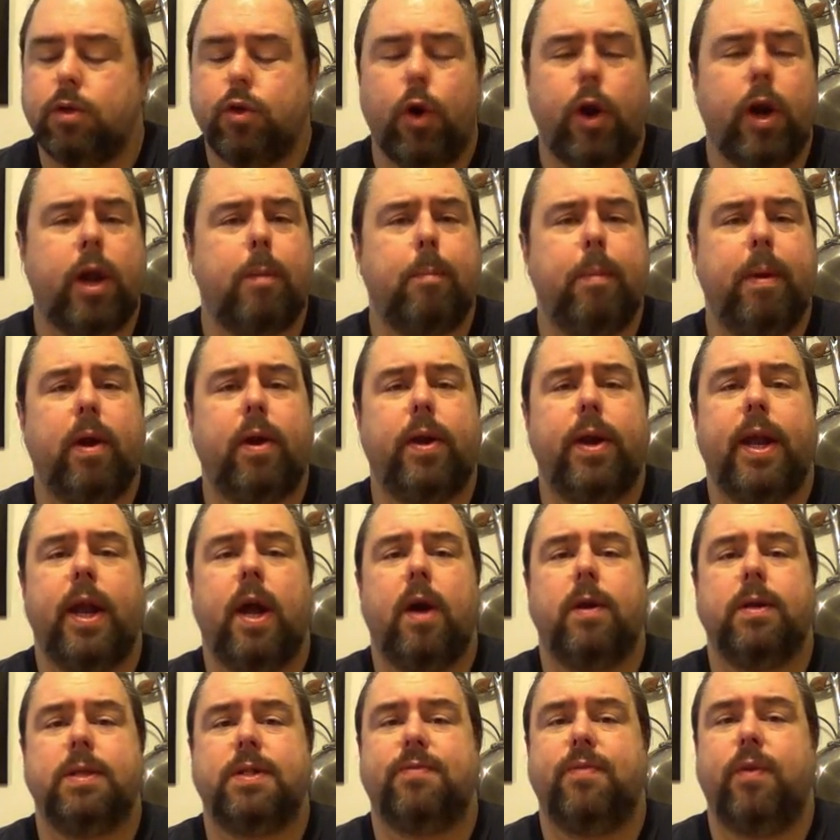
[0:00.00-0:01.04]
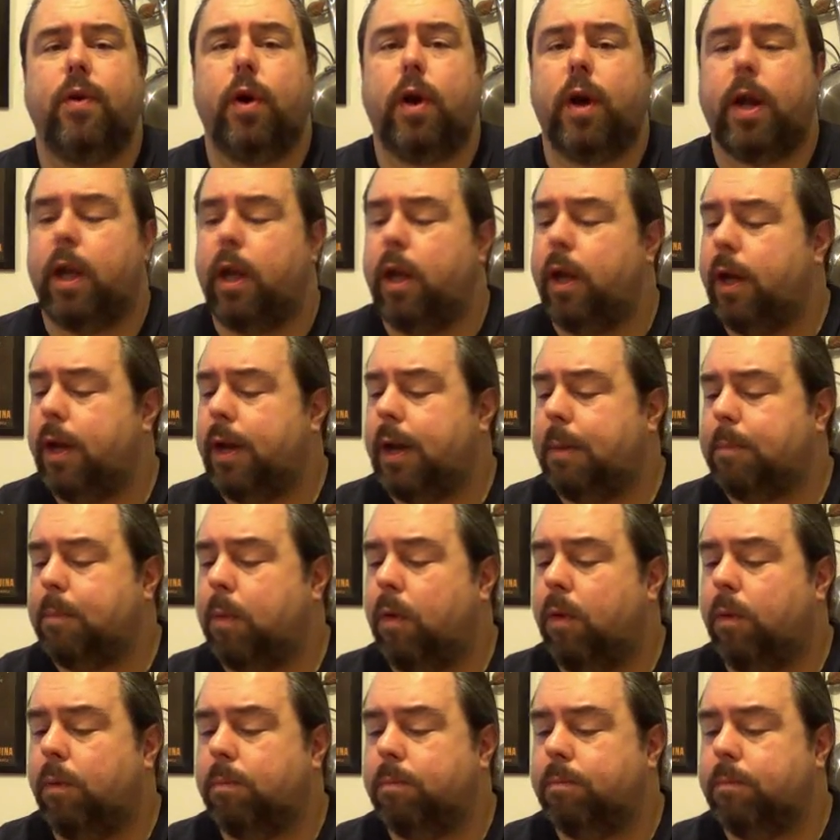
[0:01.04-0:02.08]
Drinkability on it's very good.
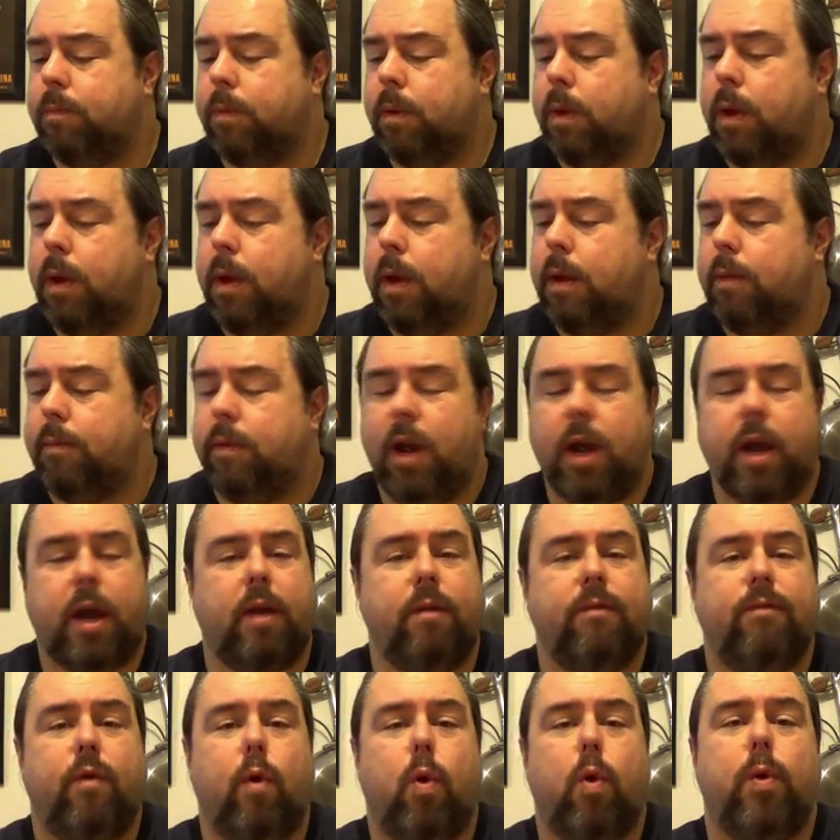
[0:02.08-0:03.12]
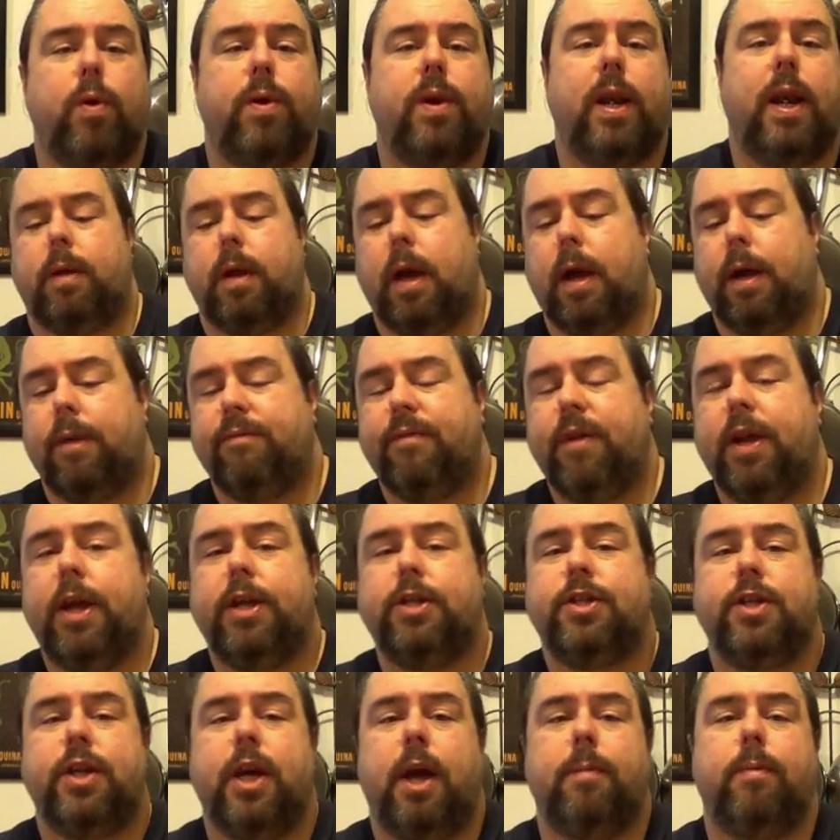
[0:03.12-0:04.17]
I'm looking forward to
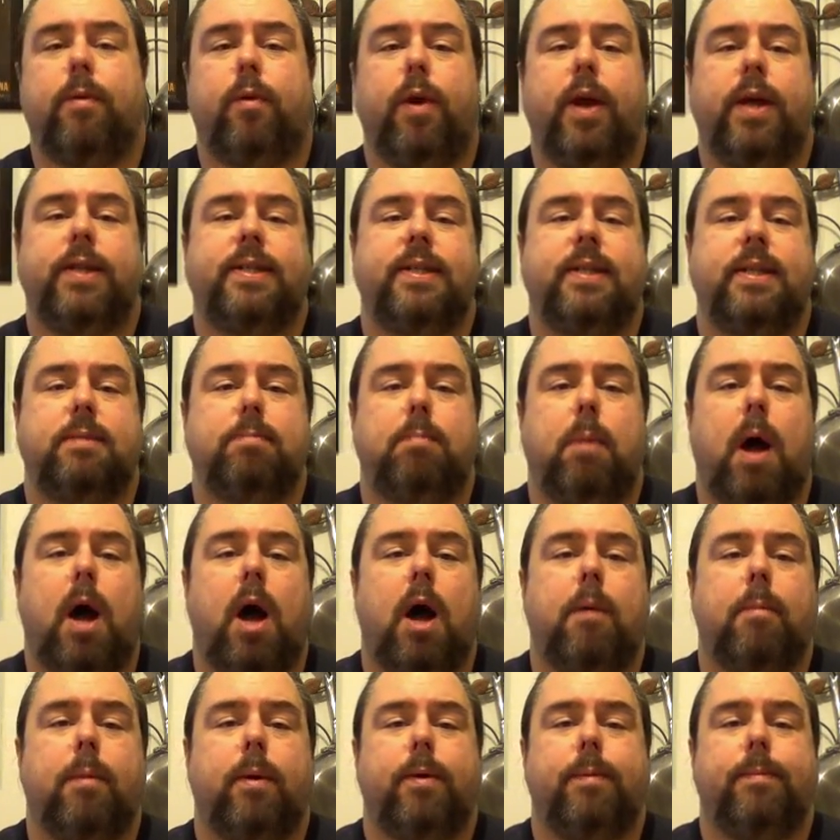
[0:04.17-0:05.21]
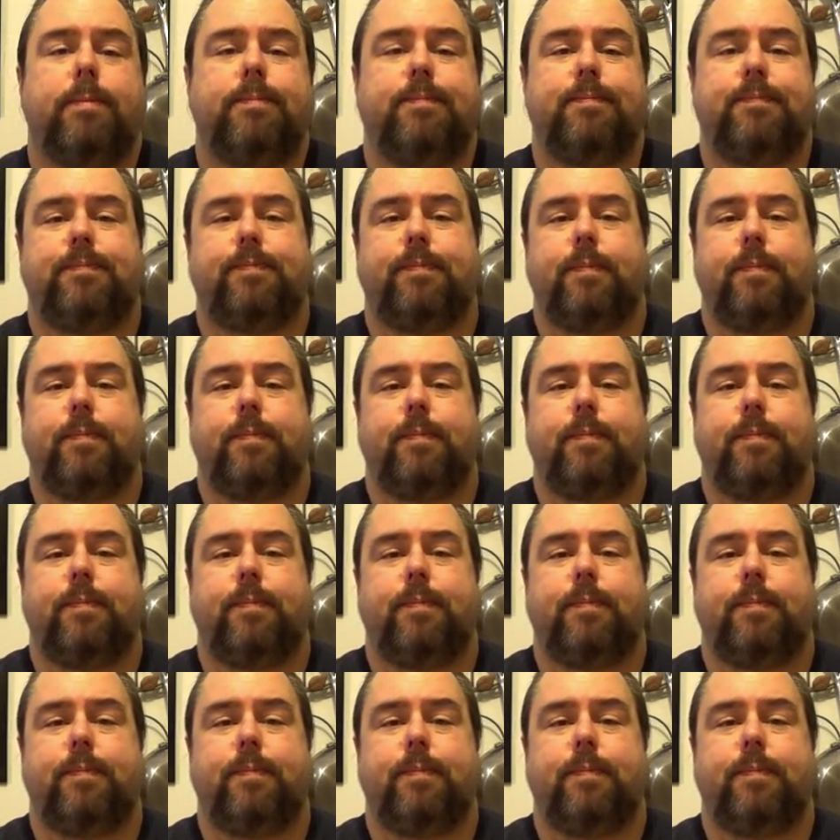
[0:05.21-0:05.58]
finishing up the rest of this bomber.